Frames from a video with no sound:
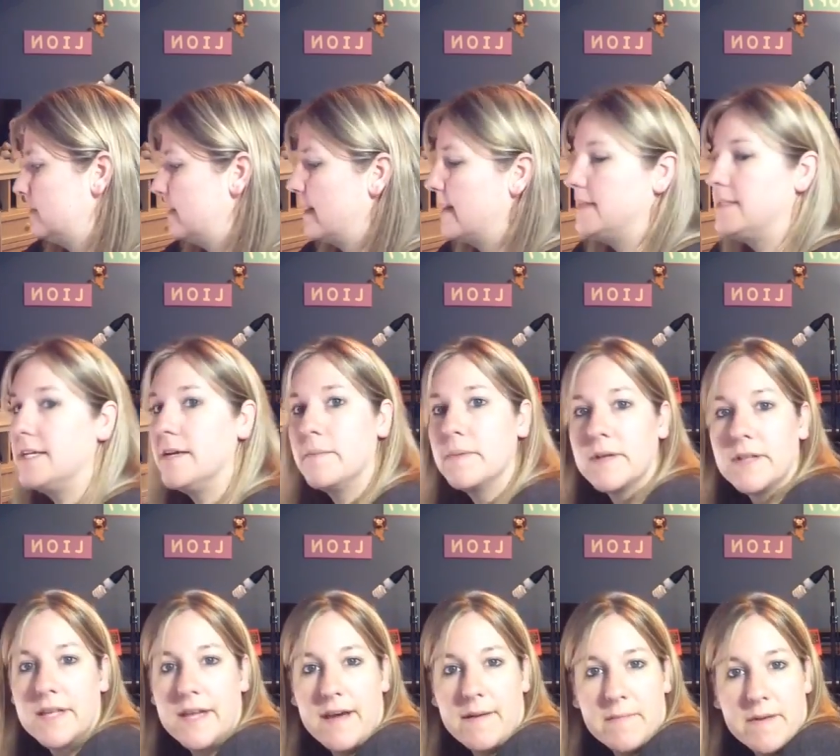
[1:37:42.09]
I
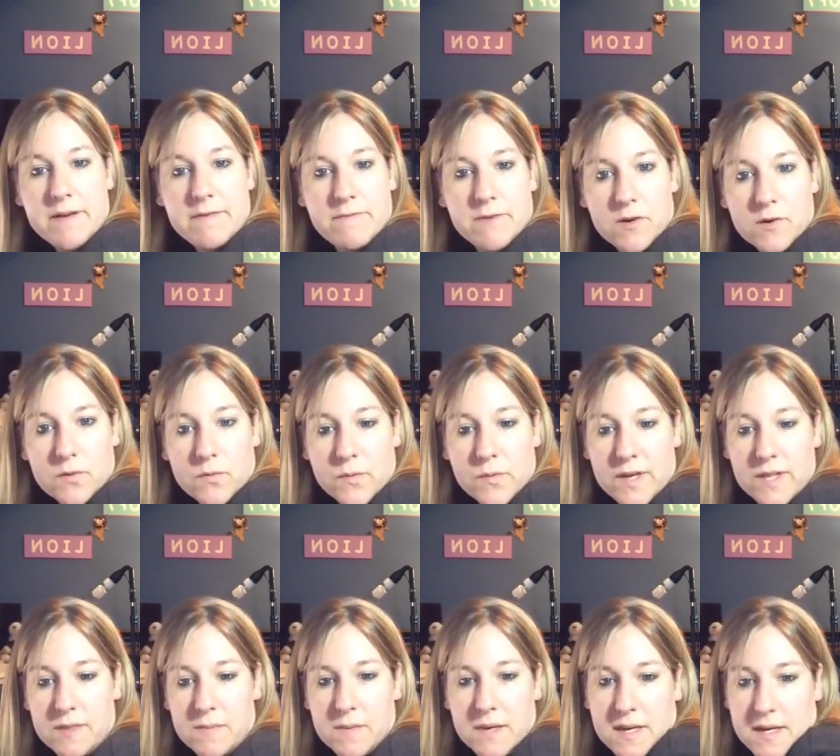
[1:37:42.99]
typically have my phone
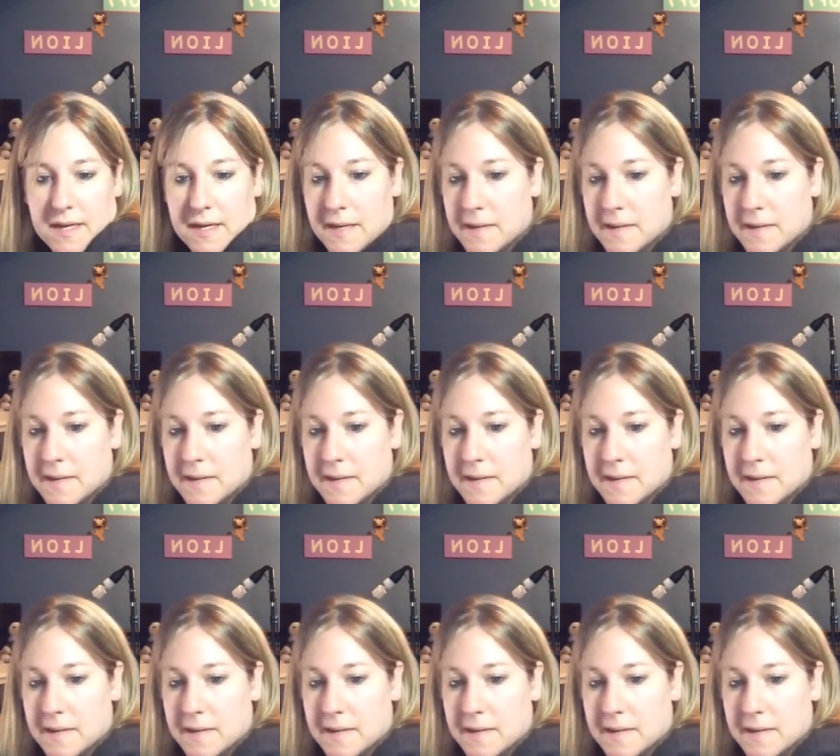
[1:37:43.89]
with me so